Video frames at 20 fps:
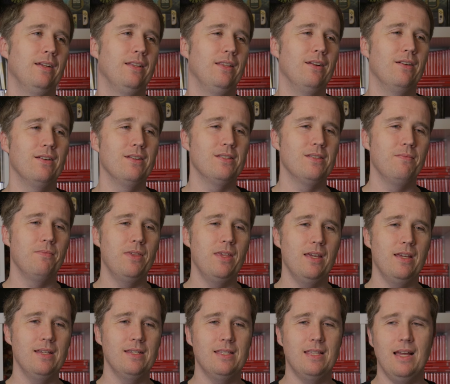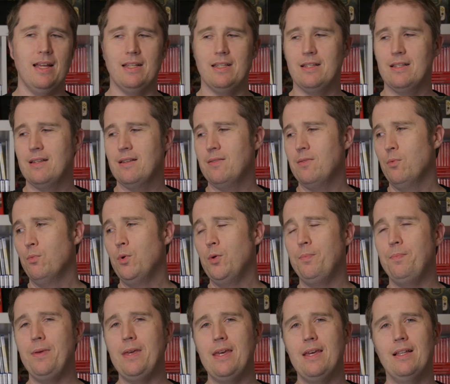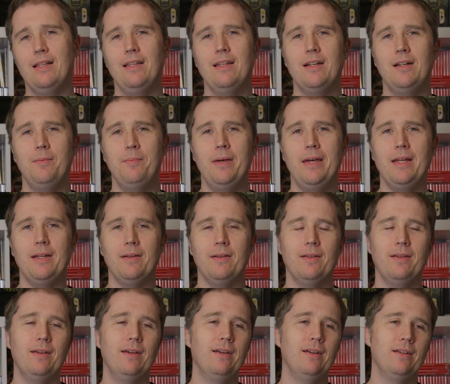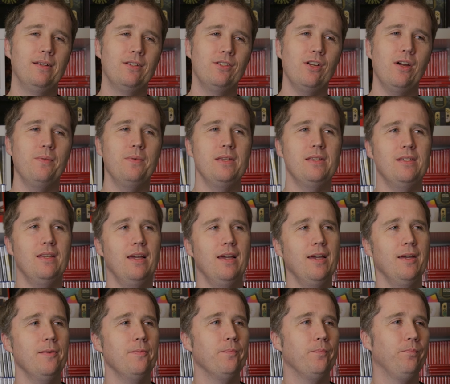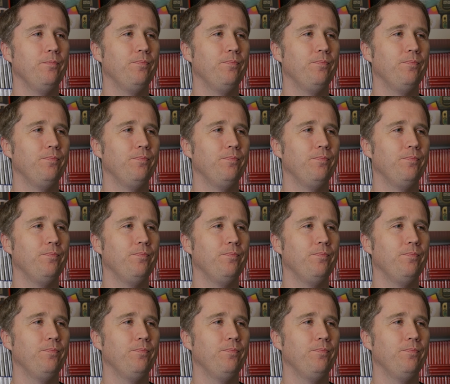there are some things that will be a little bit, shall we say,